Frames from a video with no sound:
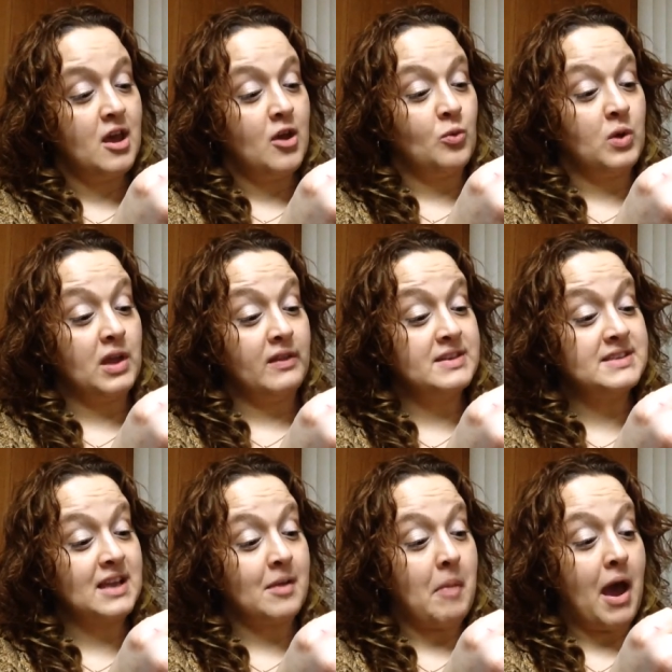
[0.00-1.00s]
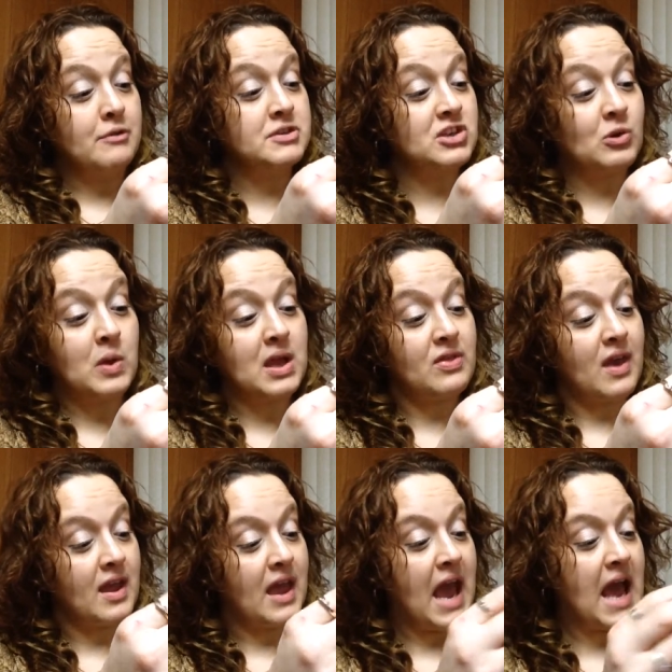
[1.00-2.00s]
realistic mouse squeak
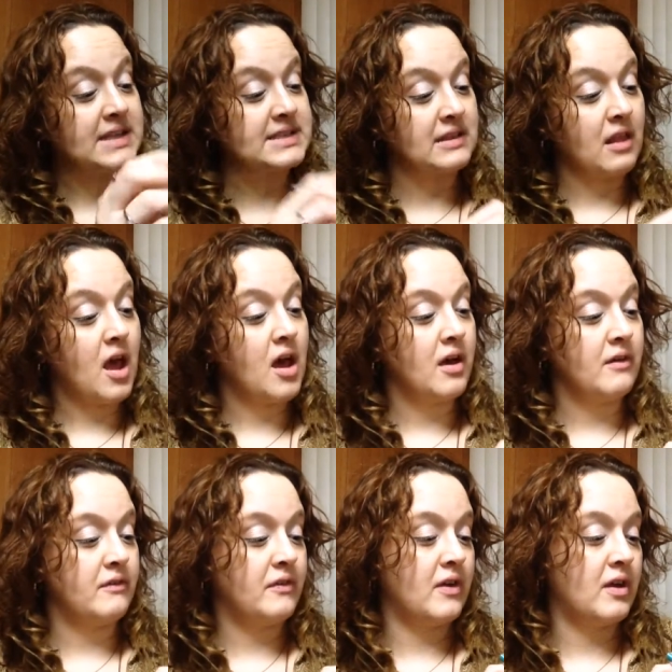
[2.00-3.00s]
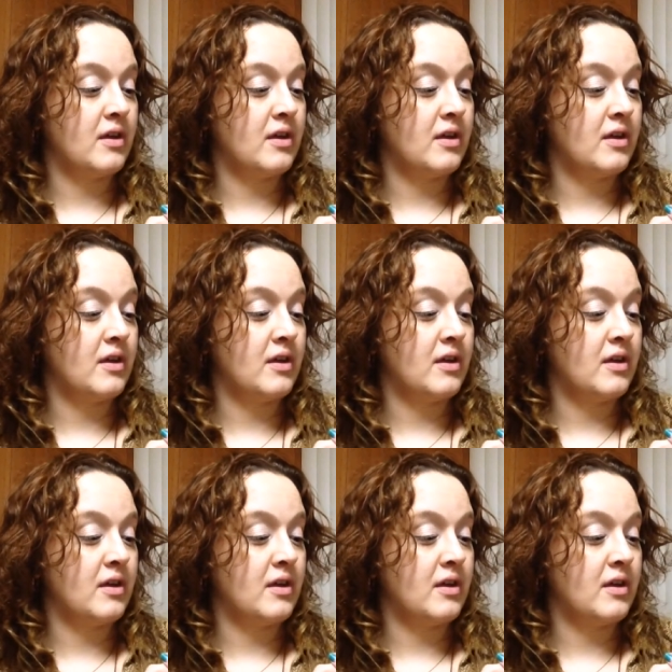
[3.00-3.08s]
that cats love.